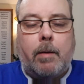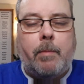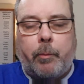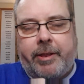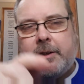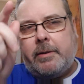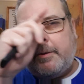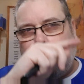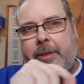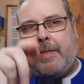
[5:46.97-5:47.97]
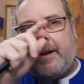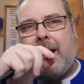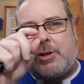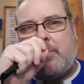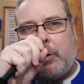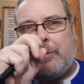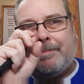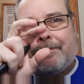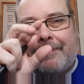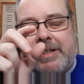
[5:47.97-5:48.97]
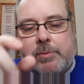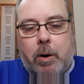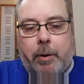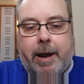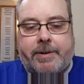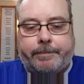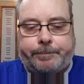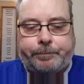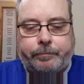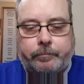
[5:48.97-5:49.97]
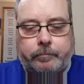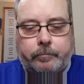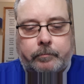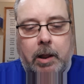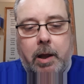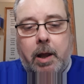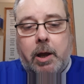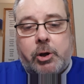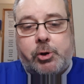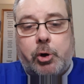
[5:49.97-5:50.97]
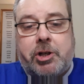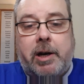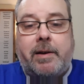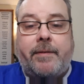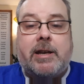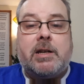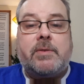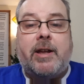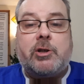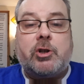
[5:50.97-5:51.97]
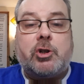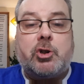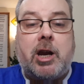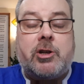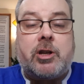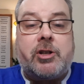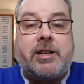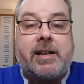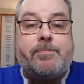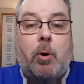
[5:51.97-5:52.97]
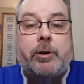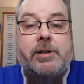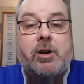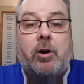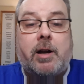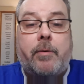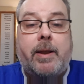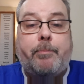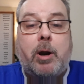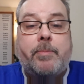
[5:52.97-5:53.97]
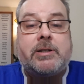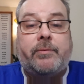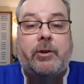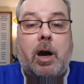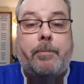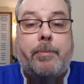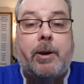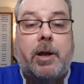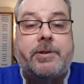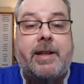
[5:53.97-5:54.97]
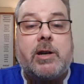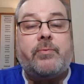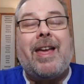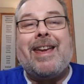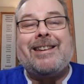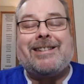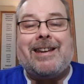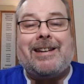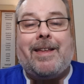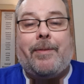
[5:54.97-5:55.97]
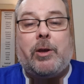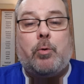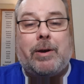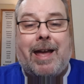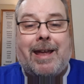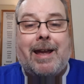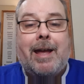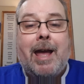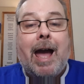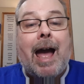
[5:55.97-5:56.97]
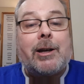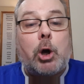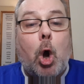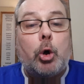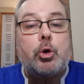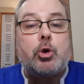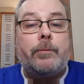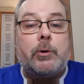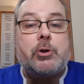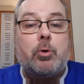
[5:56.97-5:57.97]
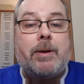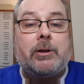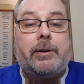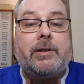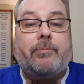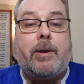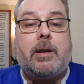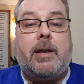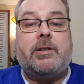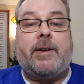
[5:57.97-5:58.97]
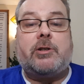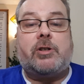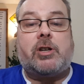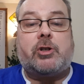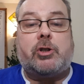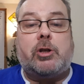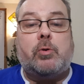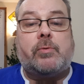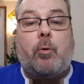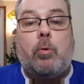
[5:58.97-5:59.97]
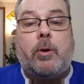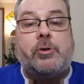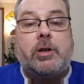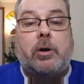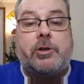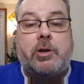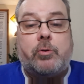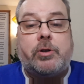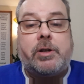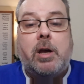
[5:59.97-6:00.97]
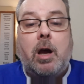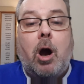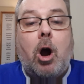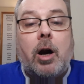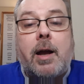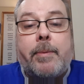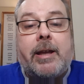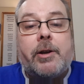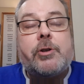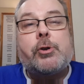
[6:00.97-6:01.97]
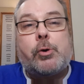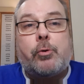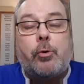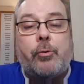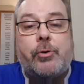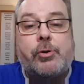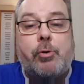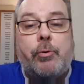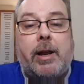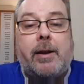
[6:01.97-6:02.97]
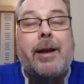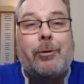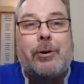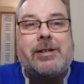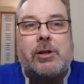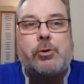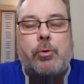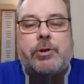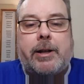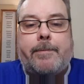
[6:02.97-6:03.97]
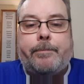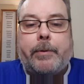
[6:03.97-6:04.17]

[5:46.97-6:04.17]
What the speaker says: But within the CAS review, this is where we're at. Surgical interventions to change their sex bodies are currently prohibited for young people under the age of 18 in the UK. And controversial medical interventions such as the use of hormones in younger children are coming under scrutiny, increasing scrutiny.